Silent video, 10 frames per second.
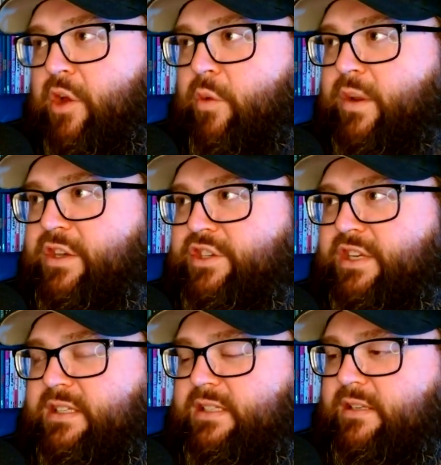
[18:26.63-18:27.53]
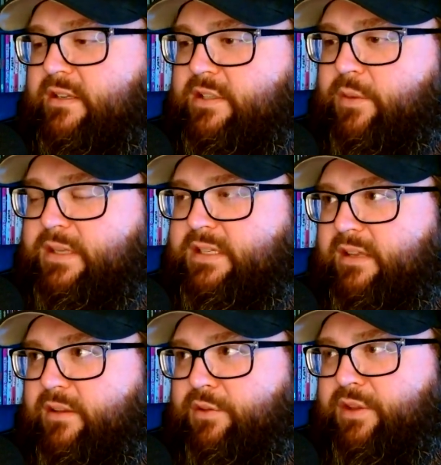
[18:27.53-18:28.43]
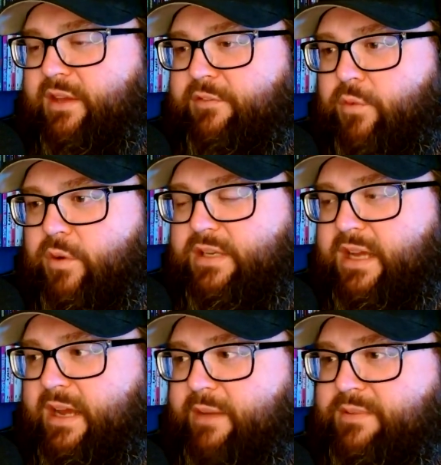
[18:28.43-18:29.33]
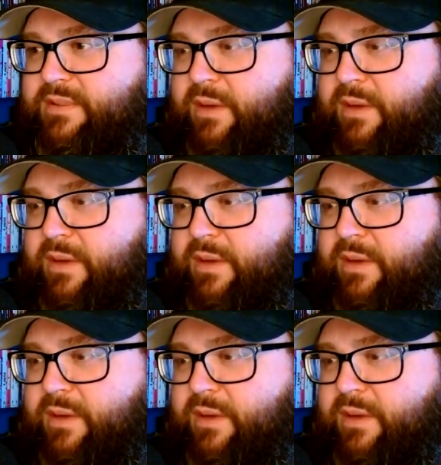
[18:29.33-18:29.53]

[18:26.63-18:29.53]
when we see Luthen like 4 times.